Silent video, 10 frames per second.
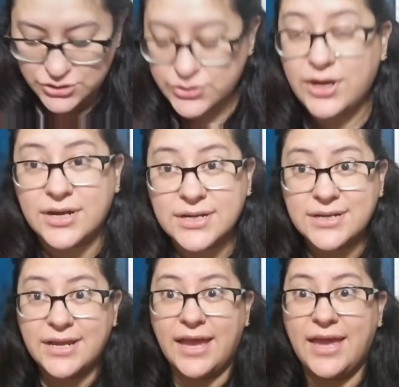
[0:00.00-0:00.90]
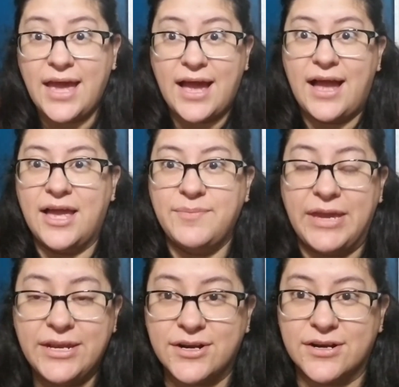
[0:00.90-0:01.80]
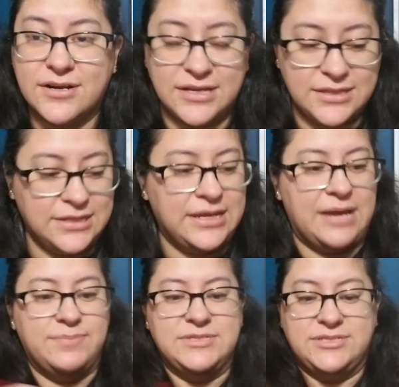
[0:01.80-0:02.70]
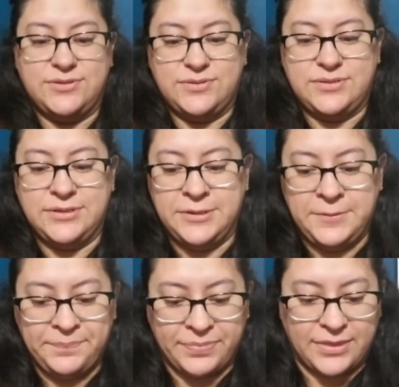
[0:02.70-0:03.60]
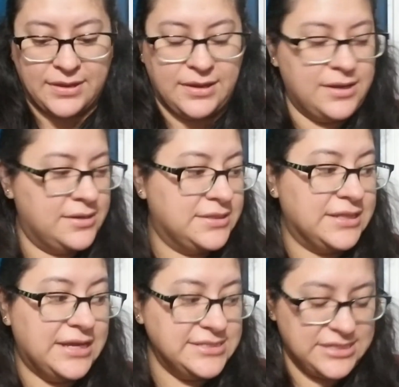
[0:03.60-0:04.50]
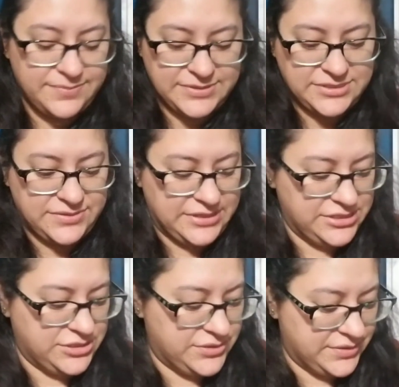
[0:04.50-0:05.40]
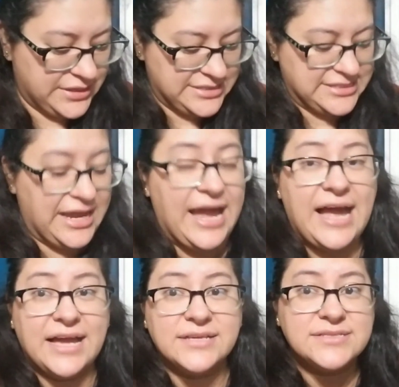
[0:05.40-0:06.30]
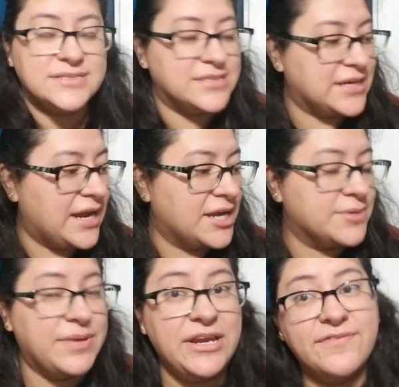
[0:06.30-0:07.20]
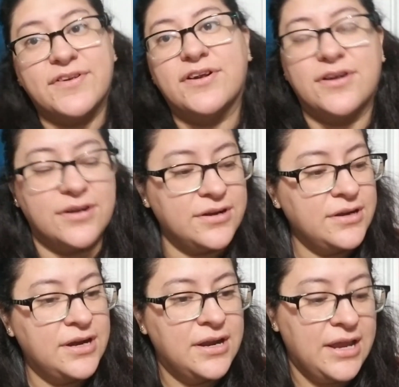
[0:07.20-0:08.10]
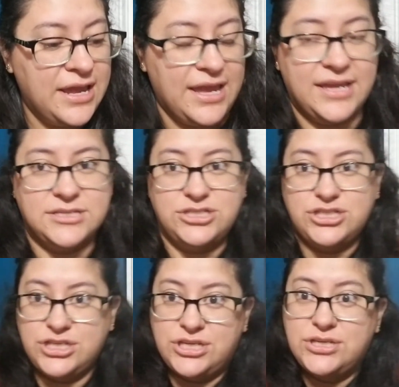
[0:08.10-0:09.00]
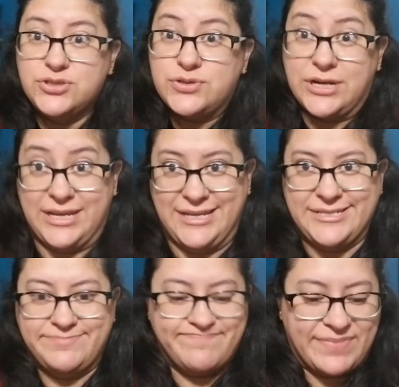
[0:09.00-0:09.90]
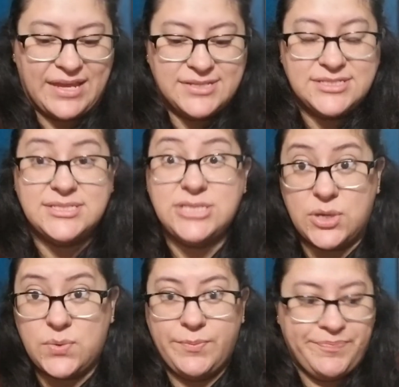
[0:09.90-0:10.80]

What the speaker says: shrunk a hat I made her in the episode. The last episode, I showed you guys a hat that I had made for her, and she shrunk it. So